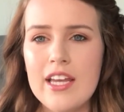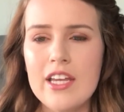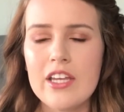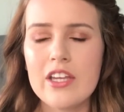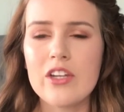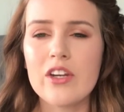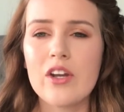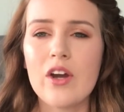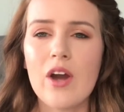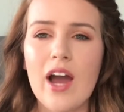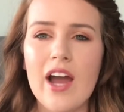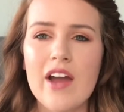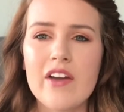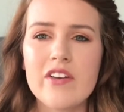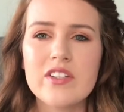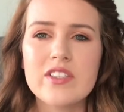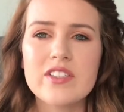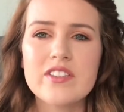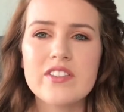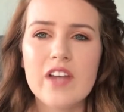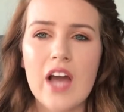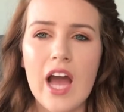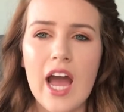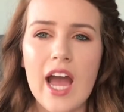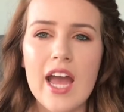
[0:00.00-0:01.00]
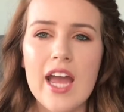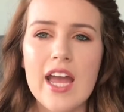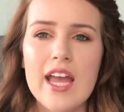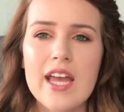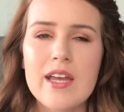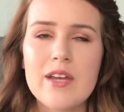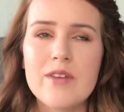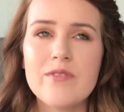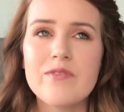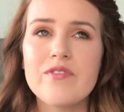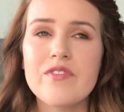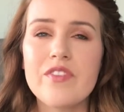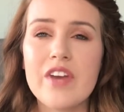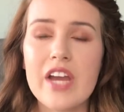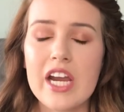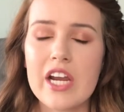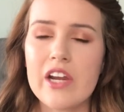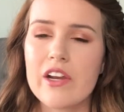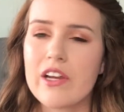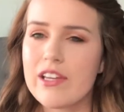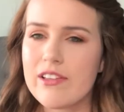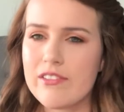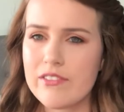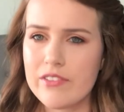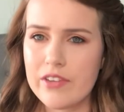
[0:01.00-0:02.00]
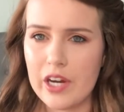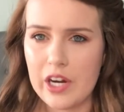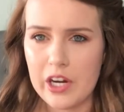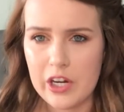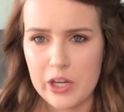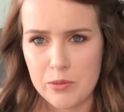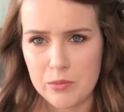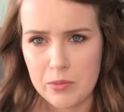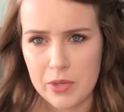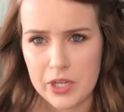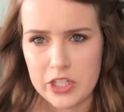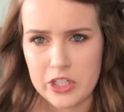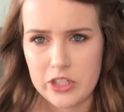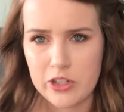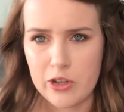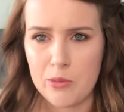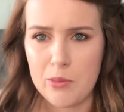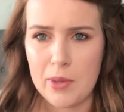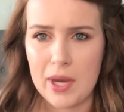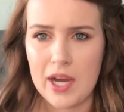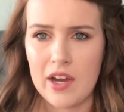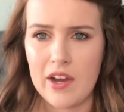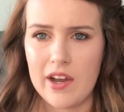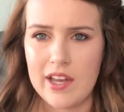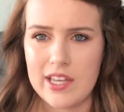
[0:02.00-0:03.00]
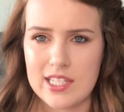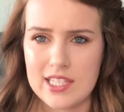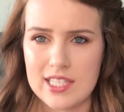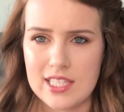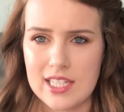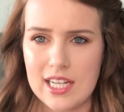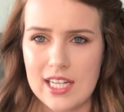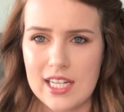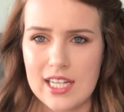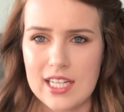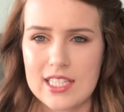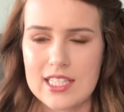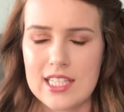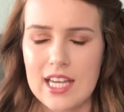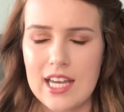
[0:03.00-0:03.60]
You know, I am very, very much about aesthetics.